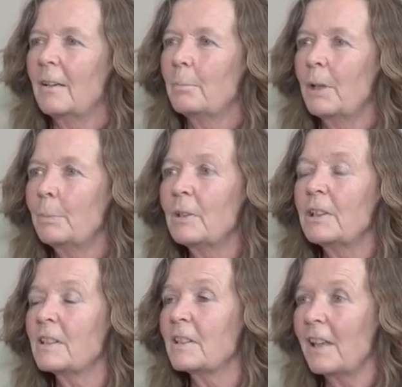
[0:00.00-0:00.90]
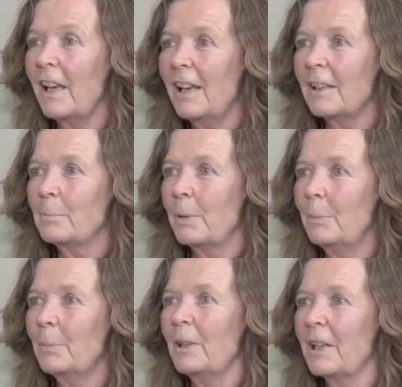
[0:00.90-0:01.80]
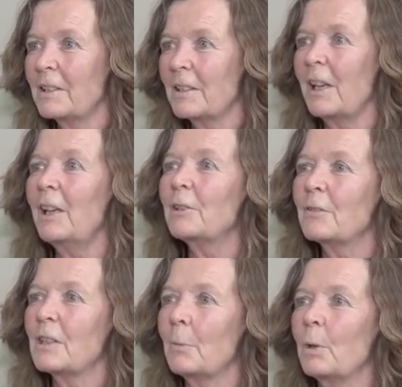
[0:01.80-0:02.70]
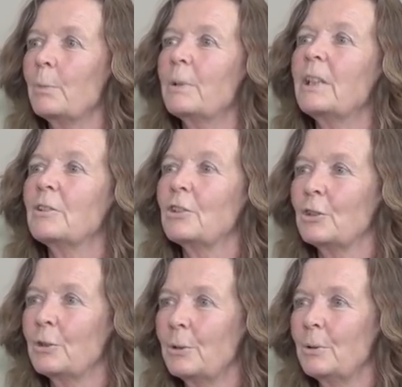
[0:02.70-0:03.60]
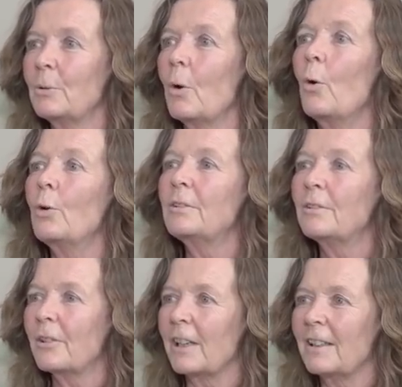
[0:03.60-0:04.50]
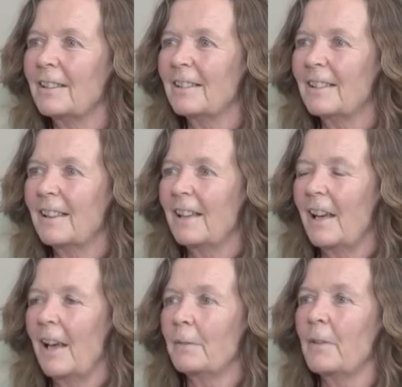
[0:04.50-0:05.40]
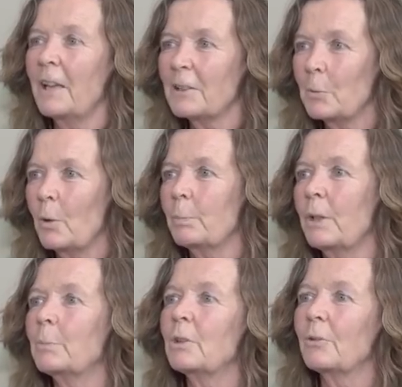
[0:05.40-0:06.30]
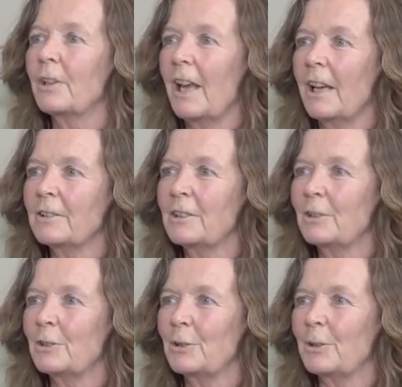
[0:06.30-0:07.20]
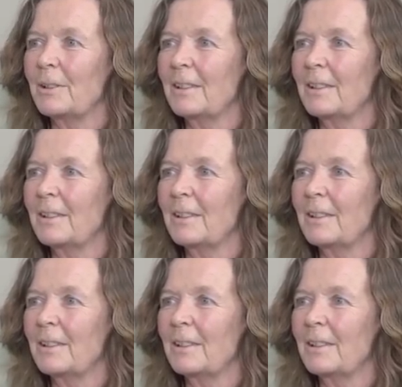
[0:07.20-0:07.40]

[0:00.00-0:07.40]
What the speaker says: People are scared. People are scared of someone being too ordinary. And that's what people are reacting to.